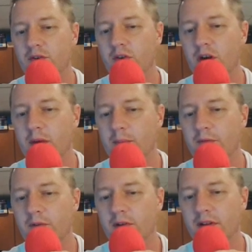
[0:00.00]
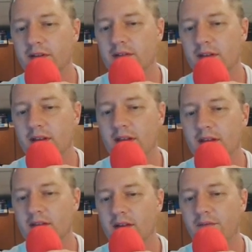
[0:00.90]
Cook on my preferred list
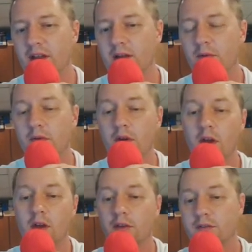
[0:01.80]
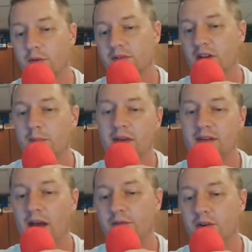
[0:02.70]
is available. So it's going to pick
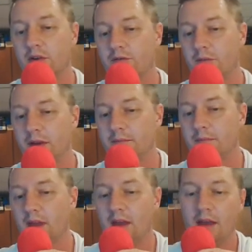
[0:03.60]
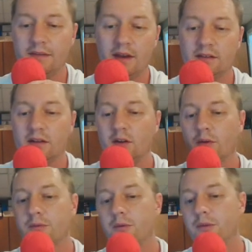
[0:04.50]
Dalvin Cook for me. Then it's going to go
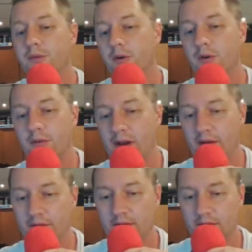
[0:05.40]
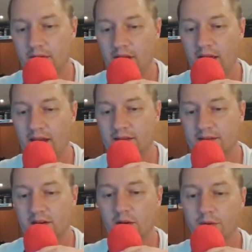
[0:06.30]
through third round, and it's
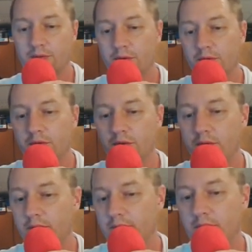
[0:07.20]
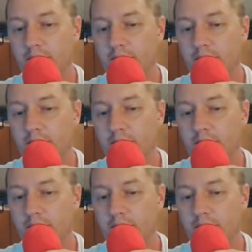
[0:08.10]
going to go through to